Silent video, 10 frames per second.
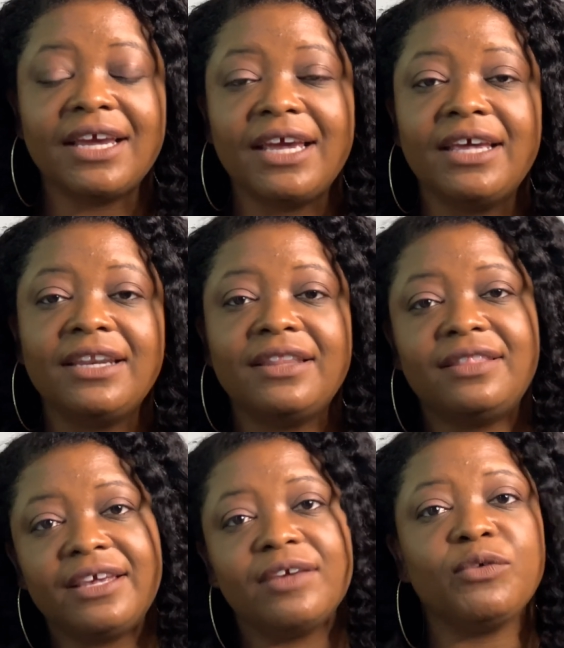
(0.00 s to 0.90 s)
and
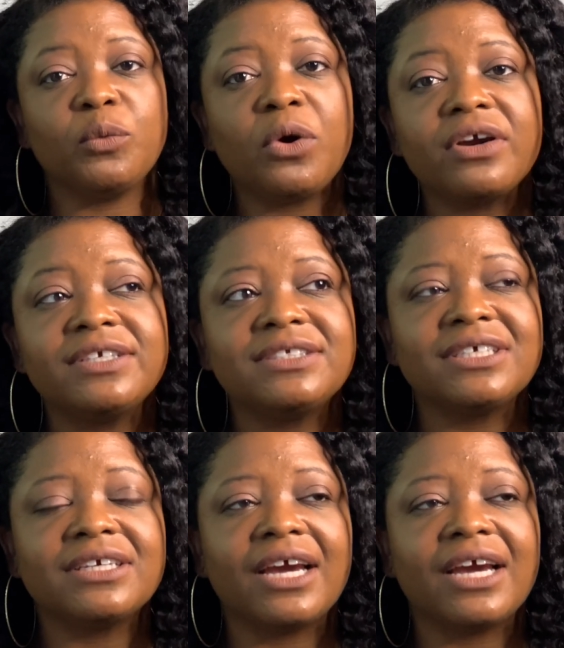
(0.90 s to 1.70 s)
they give you a walking stick.